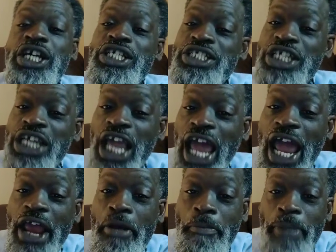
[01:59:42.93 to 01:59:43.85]
She
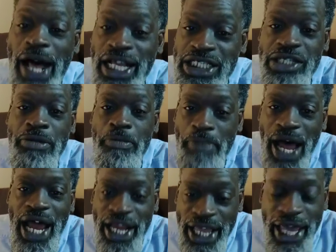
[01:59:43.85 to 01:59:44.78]
had it by
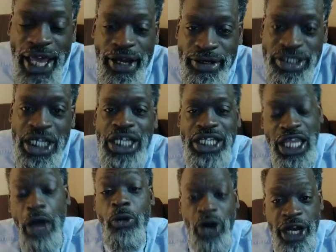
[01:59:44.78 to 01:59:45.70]
somebody else
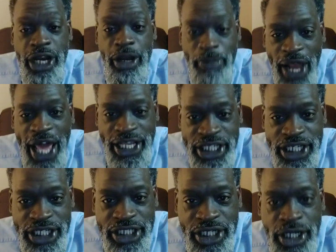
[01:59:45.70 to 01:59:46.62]
that wasn't a black
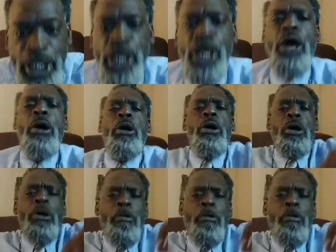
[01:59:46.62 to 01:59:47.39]
teacher. Boom!